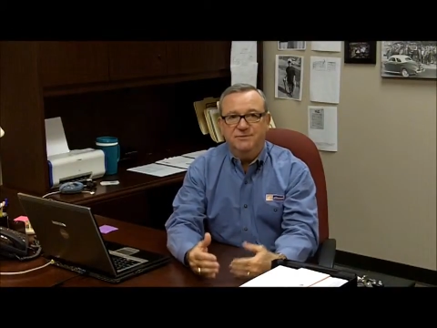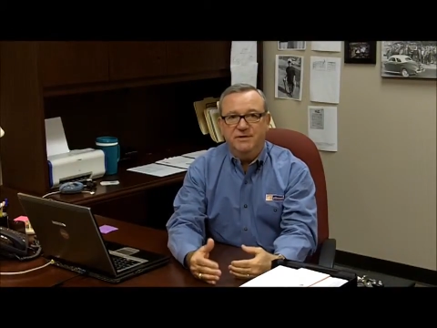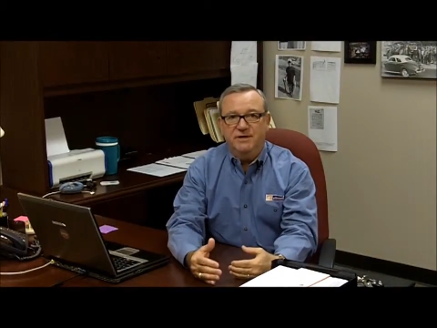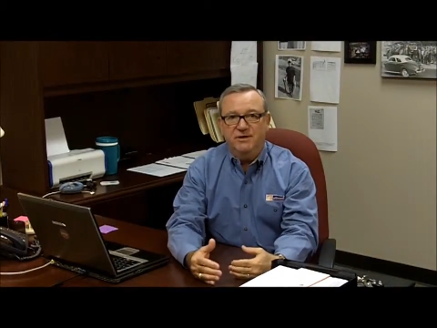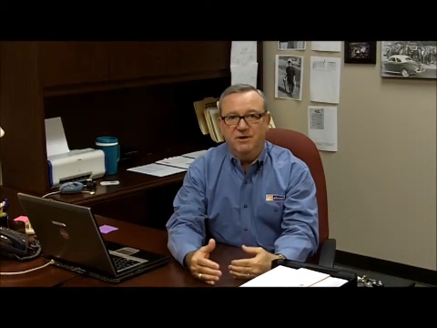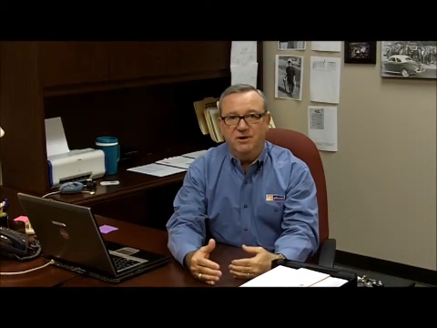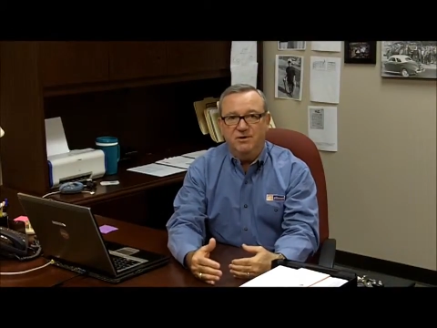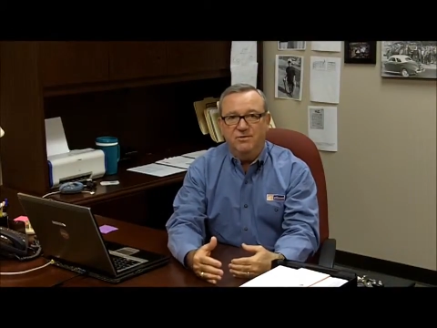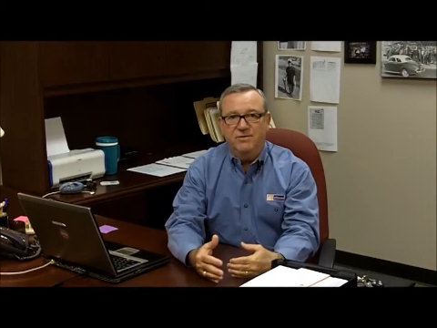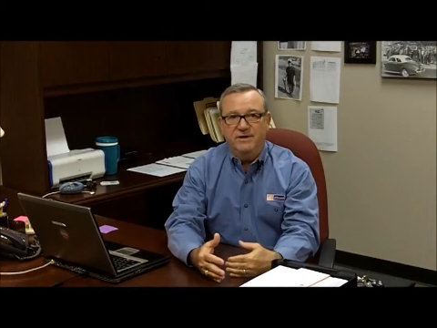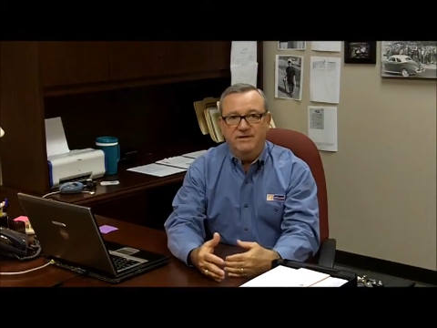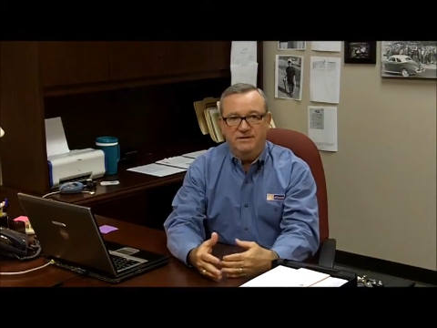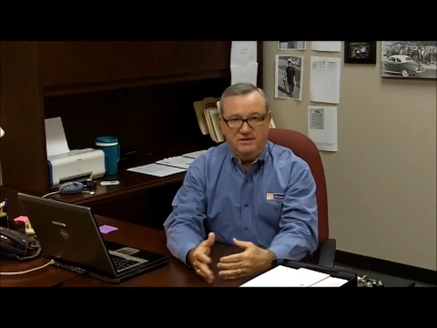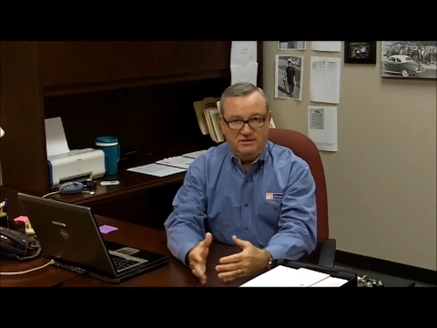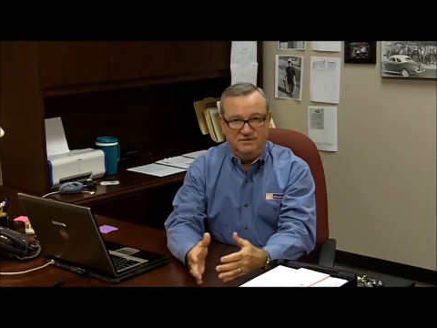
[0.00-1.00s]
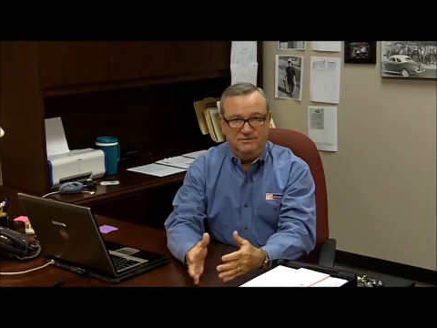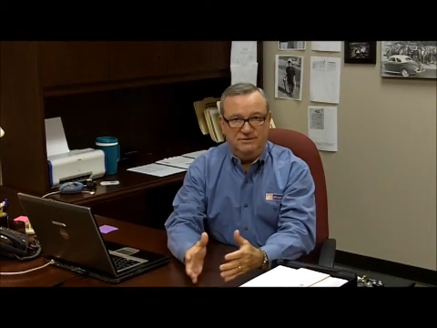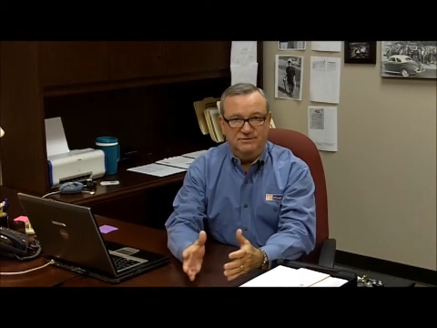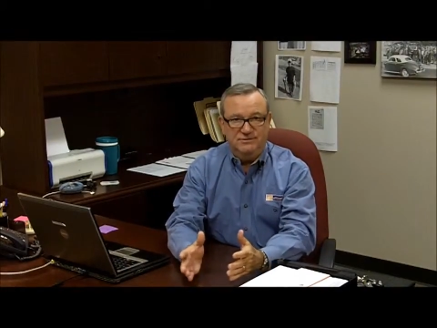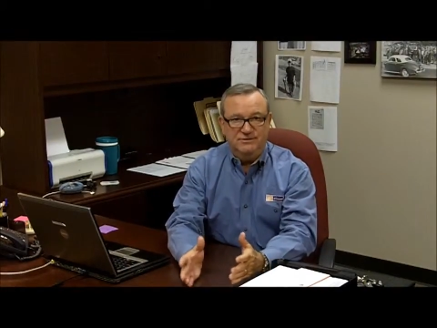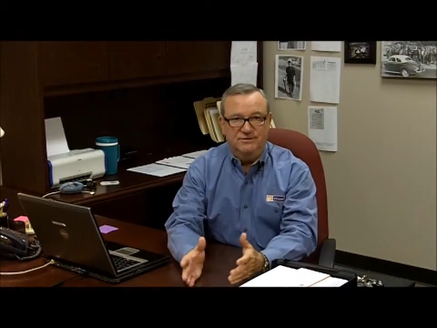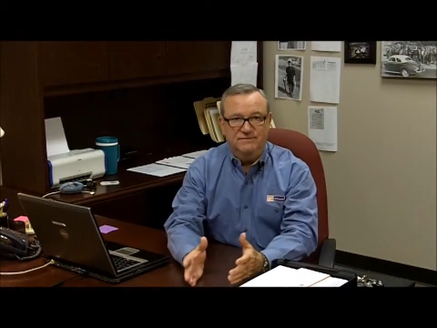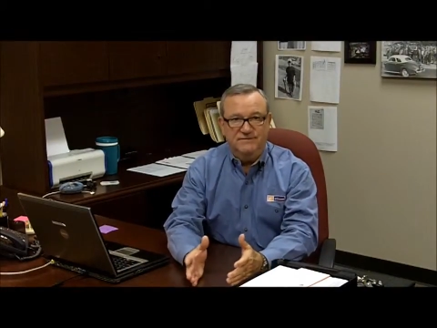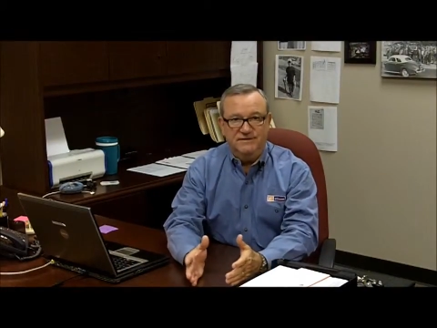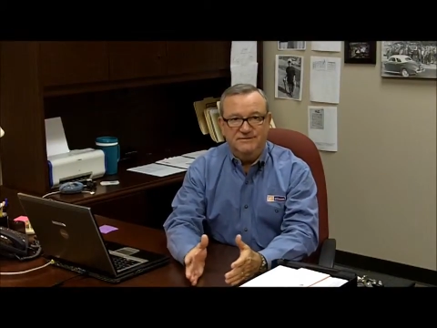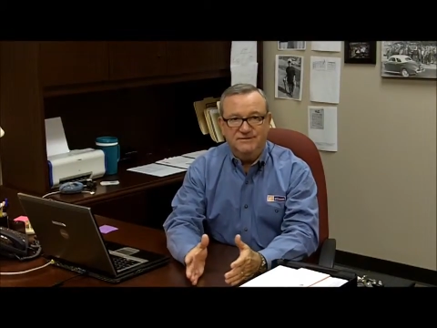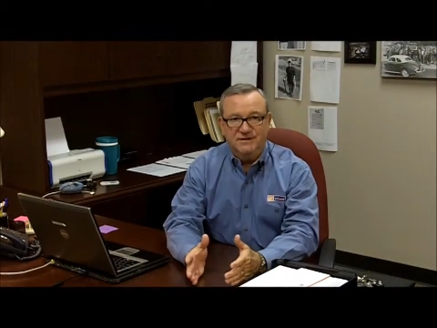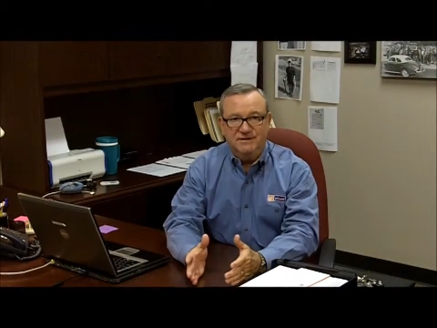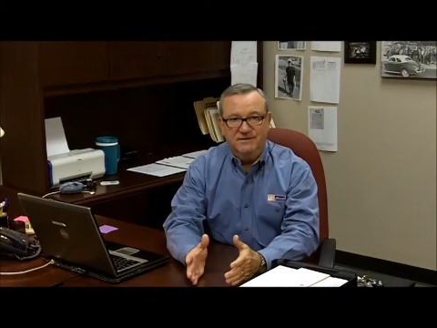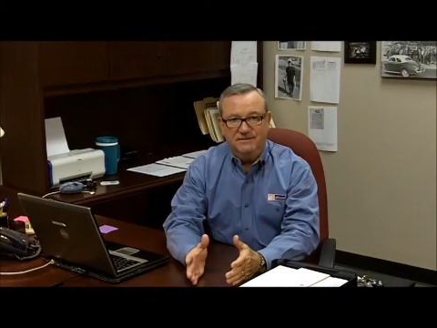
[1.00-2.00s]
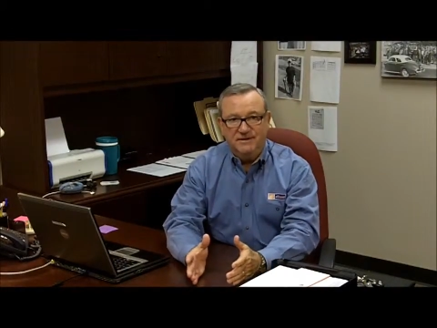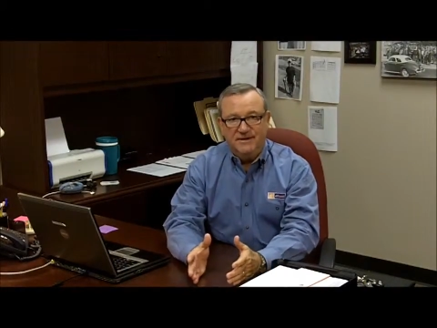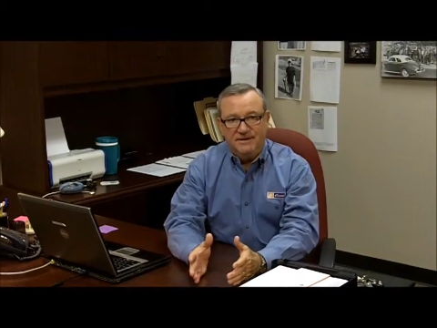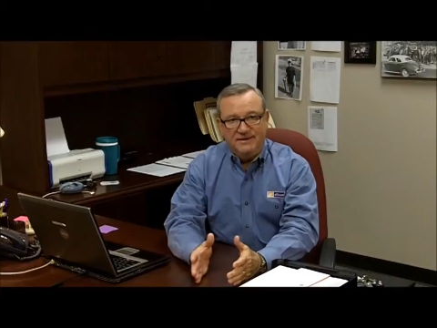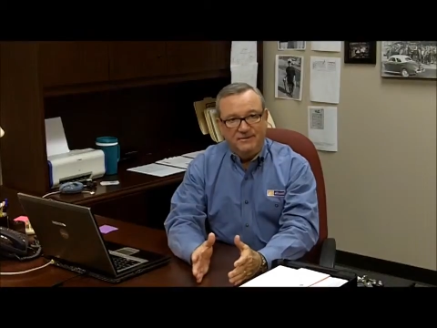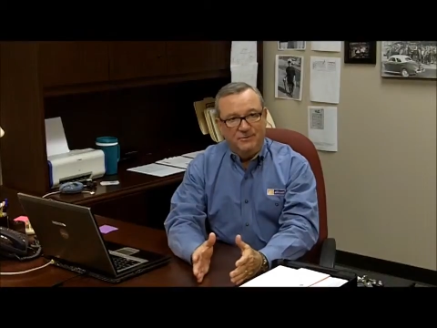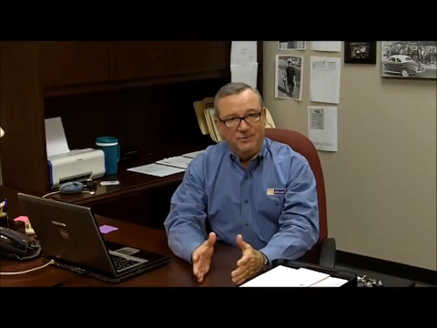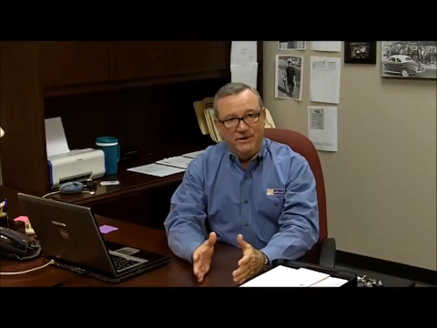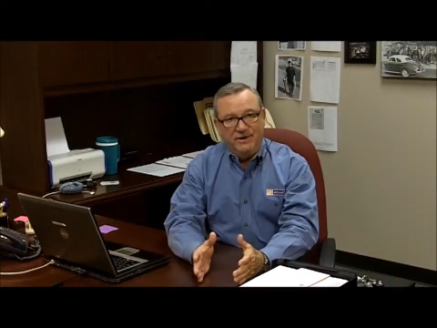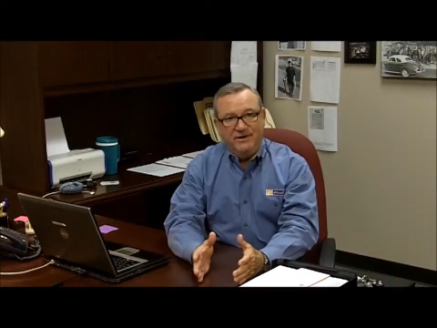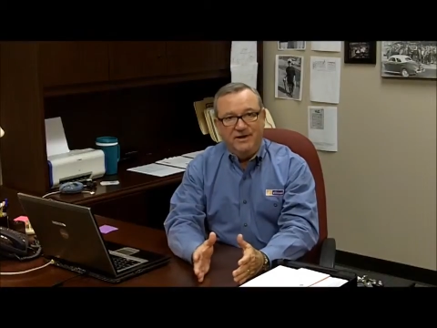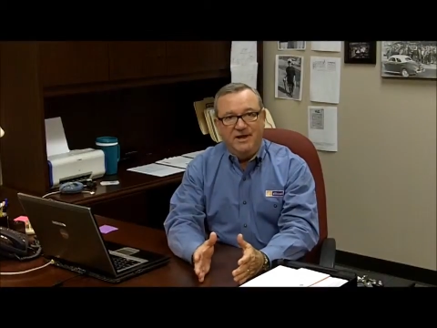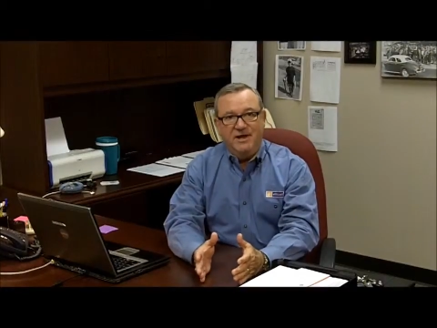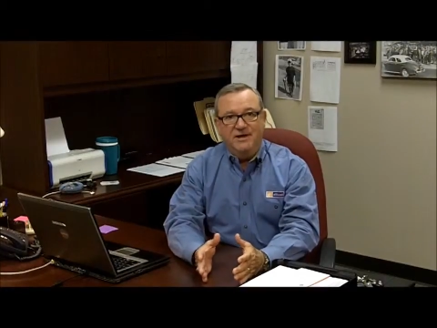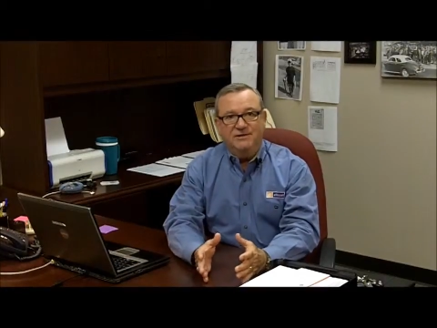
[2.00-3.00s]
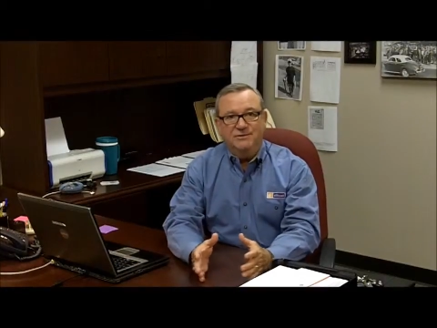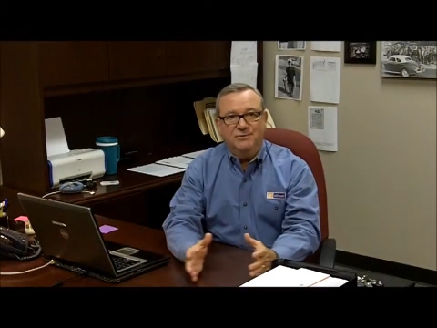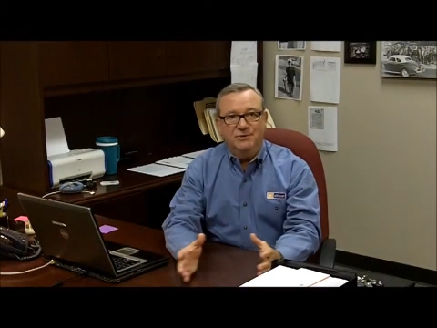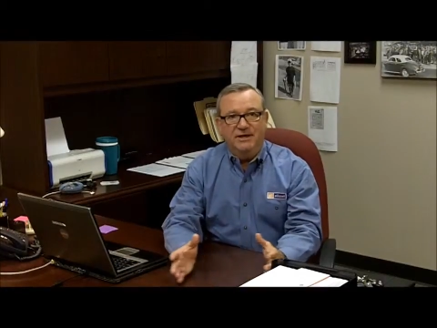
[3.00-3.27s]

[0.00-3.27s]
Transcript: We had a hallway that also served as our warehouse.